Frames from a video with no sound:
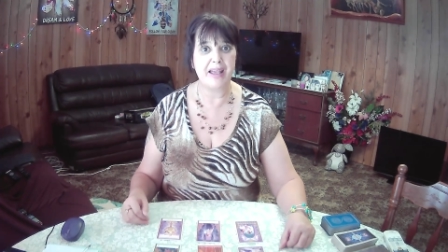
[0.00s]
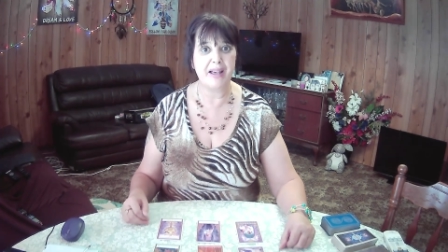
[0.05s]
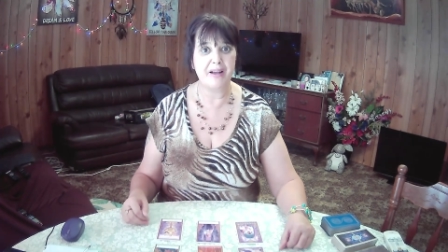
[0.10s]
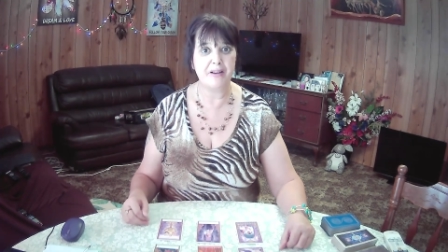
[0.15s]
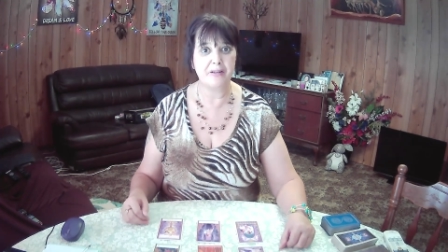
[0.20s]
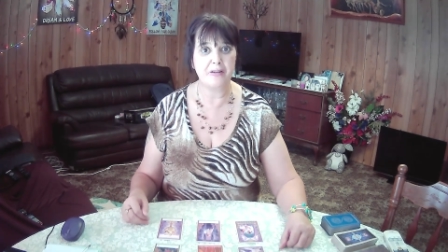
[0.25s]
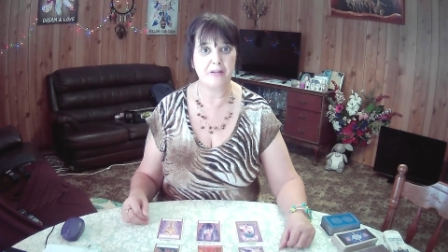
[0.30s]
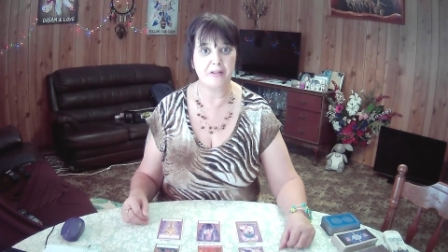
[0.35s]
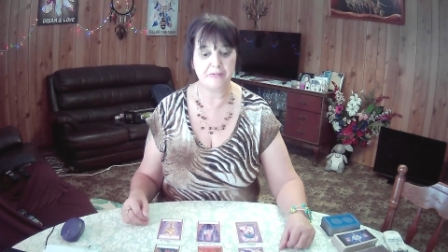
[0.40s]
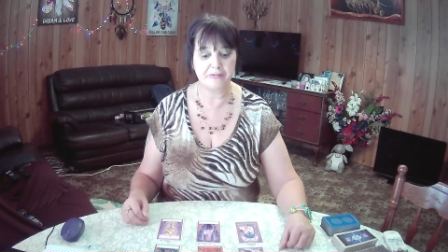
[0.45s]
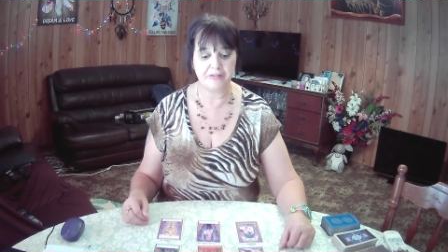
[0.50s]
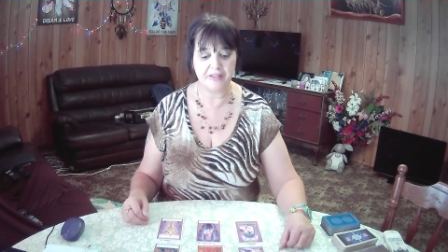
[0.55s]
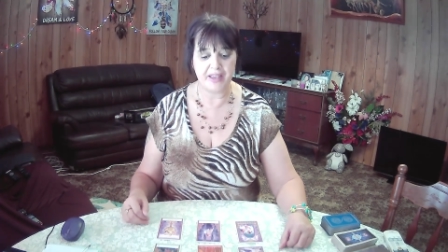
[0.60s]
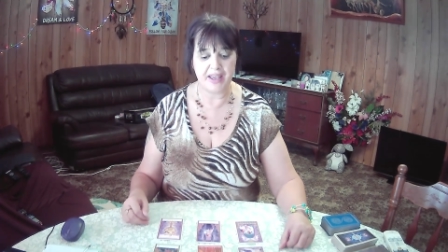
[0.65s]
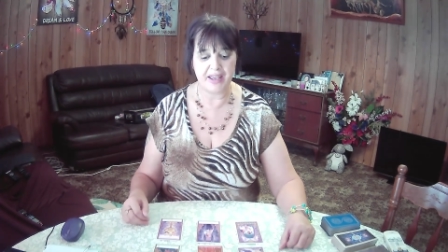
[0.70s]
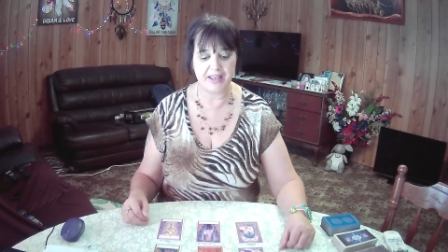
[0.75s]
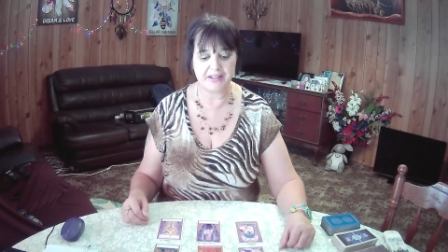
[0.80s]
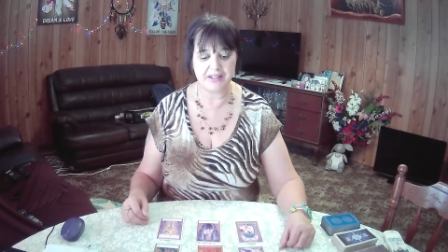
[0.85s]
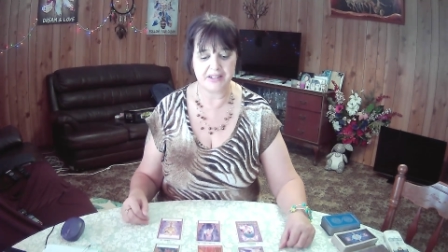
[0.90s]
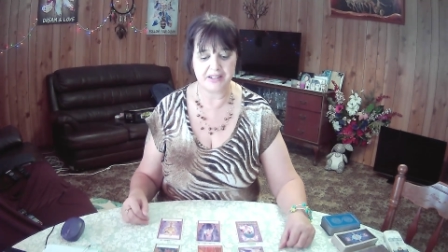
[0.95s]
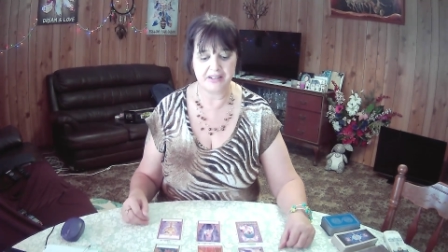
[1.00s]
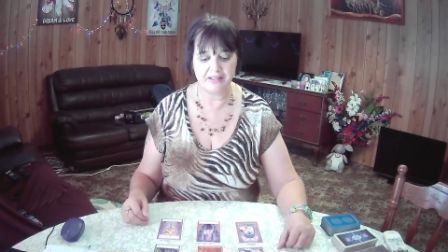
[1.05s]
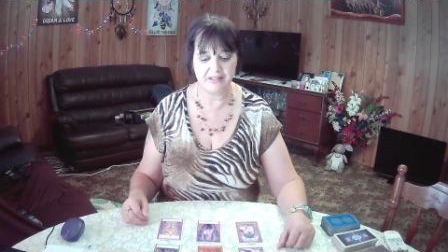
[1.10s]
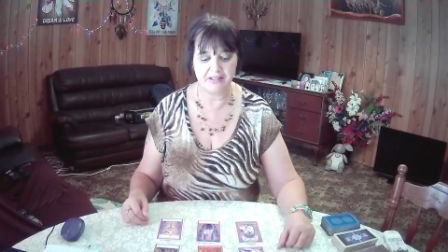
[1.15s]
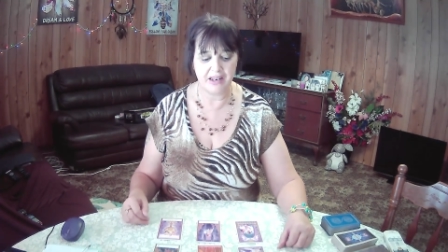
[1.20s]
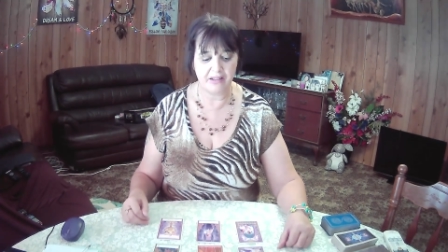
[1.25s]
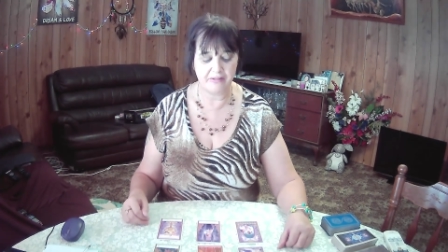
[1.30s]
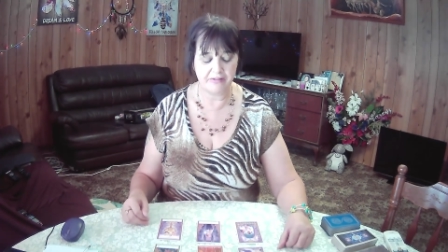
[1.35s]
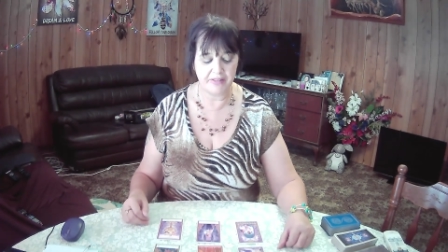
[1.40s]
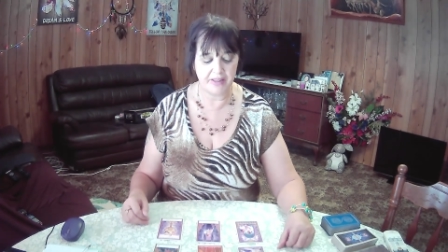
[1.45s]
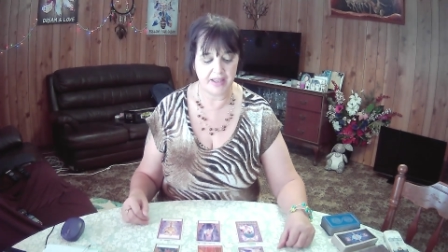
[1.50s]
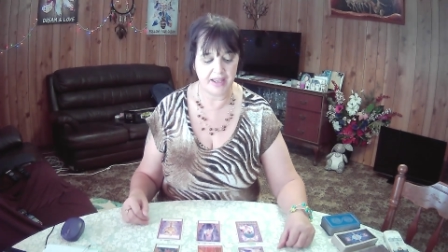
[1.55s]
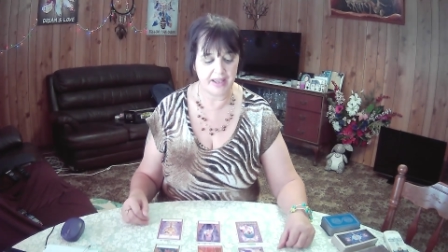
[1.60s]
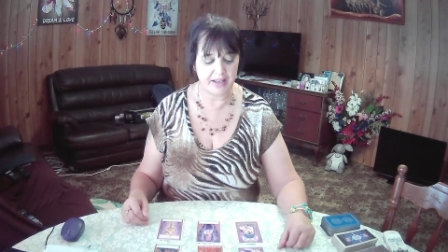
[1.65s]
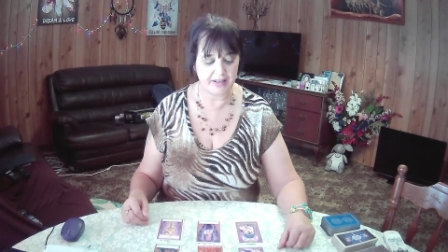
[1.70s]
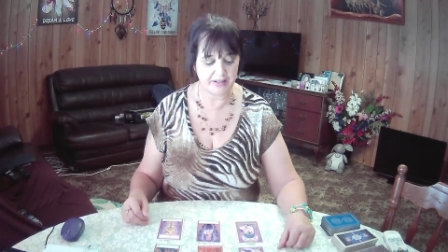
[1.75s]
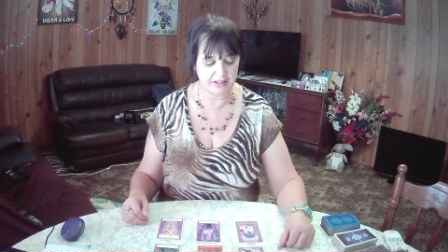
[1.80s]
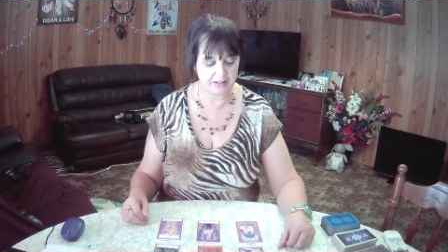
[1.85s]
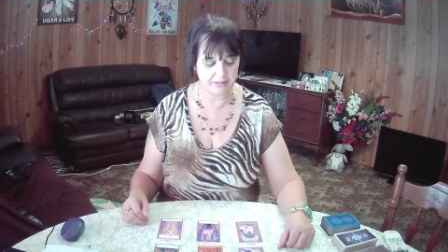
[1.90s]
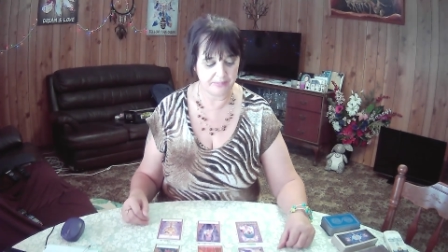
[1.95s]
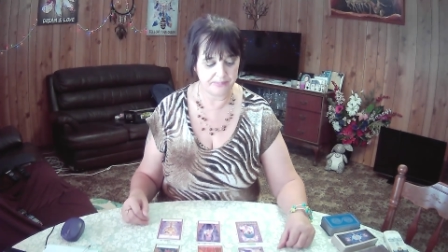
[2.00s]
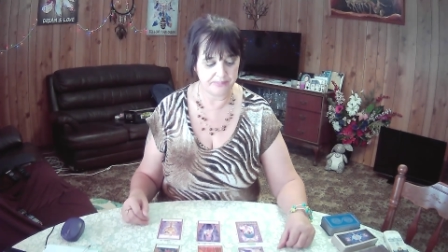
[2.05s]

out of that. Love that.